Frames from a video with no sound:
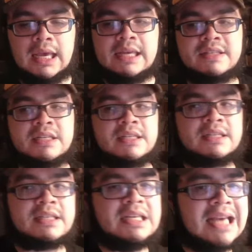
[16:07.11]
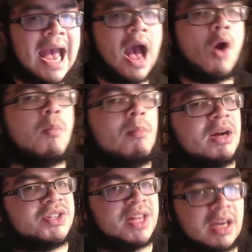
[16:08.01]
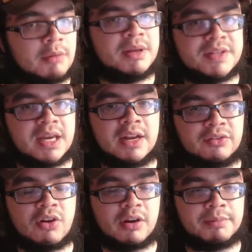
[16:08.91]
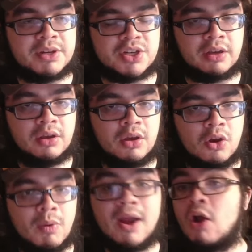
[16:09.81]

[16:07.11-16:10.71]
is to see how much they commit to getting starting pitching, right?